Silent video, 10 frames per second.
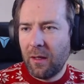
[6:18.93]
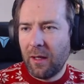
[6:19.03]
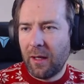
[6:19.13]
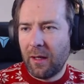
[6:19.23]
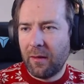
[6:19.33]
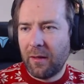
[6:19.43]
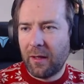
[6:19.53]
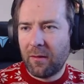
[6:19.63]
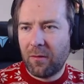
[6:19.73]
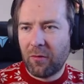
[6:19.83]
And
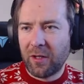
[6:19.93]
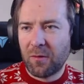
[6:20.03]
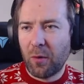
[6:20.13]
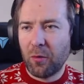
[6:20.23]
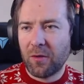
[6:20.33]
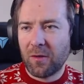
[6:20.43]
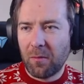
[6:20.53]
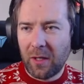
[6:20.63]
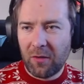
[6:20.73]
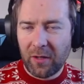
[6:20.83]
that transposes a
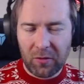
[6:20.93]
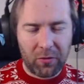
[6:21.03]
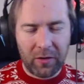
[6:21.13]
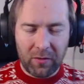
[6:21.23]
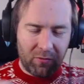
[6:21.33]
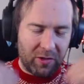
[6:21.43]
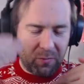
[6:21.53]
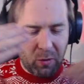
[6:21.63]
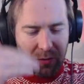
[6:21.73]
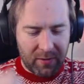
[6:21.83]
matrix, or it
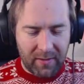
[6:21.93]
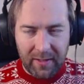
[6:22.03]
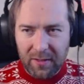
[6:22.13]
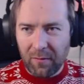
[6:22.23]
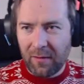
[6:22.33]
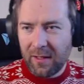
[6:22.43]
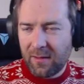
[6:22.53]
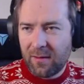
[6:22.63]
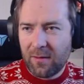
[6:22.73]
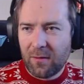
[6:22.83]
transposes a list of
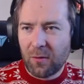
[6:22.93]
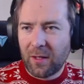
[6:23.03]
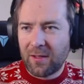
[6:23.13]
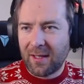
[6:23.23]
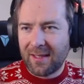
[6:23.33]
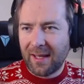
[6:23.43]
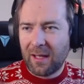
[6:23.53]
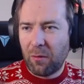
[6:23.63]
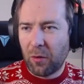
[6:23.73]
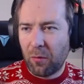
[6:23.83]
lists. So that's
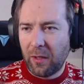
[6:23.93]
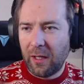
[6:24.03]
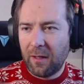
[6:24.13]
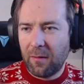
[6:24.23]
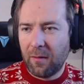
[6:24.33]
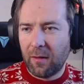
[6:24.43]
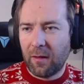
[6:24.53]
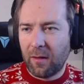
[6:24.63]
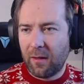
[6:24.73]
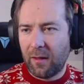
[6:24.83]
exactly what we need.
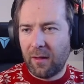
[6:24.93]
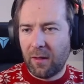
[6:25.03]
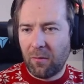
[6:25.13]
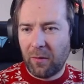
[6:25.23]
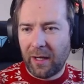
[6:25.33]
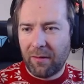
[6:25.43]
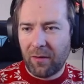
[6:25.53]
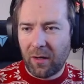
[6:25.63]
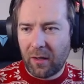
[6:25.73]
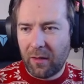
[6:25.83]
And then we have
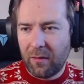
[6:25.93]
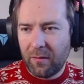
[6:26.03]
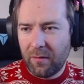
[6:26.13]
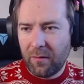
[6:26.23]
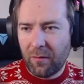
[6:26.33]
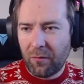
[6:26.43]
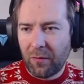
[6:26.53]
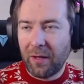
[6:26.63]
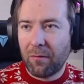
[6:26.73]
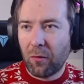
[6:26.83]
our
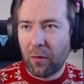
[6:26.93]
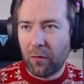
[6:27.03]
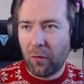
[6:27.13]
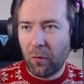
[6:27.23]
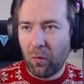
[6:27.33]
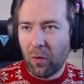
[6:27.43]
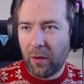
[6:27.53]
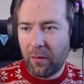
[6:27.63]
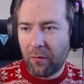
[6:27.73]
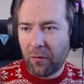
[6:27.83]
3, 4, 2,
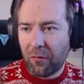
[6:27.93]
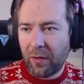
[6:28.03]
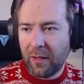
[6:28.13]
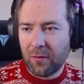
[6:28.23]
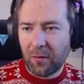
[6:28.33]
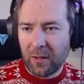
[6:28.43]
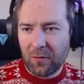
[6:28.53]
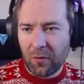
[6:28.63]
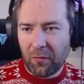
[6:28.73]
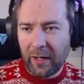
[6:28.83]
1, 3. So
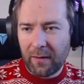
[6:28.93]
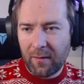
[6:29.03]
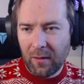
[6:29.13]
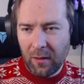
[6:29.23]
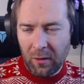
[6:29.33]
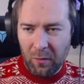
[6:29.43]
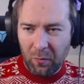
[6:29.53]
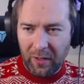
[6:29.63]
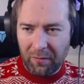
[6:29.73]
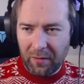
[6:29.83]
that's correct.
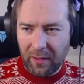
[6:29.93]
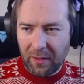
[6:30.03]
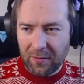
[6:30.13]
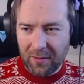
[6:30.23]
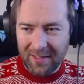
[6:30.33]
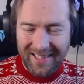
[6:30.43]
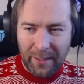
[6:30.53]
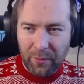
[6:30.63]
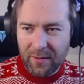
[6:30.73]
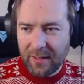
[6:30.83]
But everything here is a
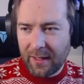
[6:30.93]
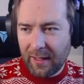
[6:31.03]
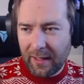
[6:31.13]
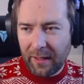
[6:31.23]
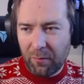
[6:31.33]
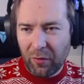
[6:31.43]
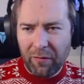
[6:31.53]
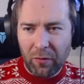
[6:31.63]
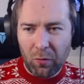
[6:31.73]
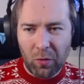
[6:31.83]
sequence, and I
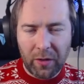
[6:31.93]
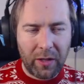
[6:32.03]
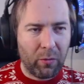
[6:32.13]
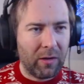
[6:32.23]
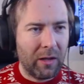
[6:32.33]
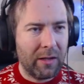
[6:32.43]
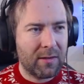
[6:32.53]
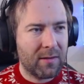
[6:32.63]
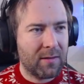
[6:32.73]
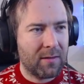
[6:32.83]
prefer working with
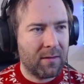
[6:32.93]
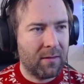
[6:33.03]
lists.